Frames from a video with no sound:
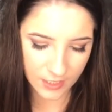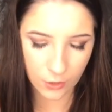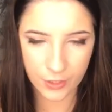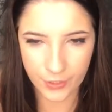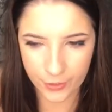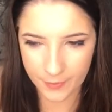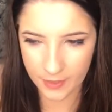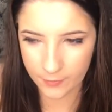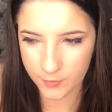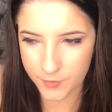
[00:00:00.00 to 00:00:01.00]
got another pair
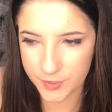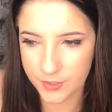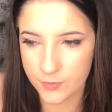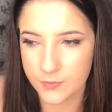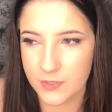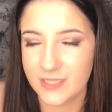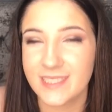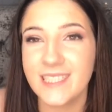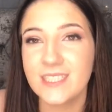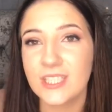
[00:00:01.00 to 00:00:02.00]
of mum jeans was because
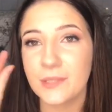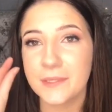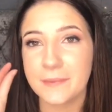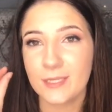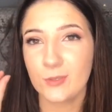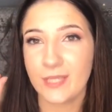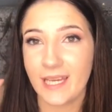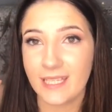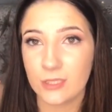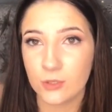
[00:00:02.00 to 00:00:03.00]
these are a wee bit too
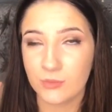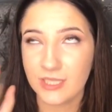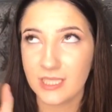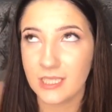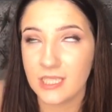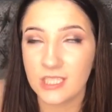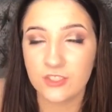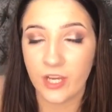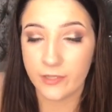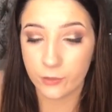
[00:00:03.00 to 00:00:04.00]
tight, so I'm gonna like
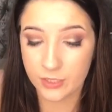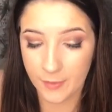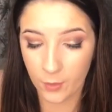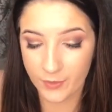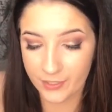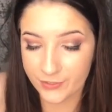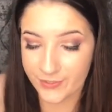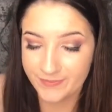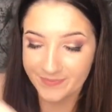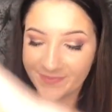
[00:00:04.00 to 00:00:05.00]
try and lose a bit of weight or something.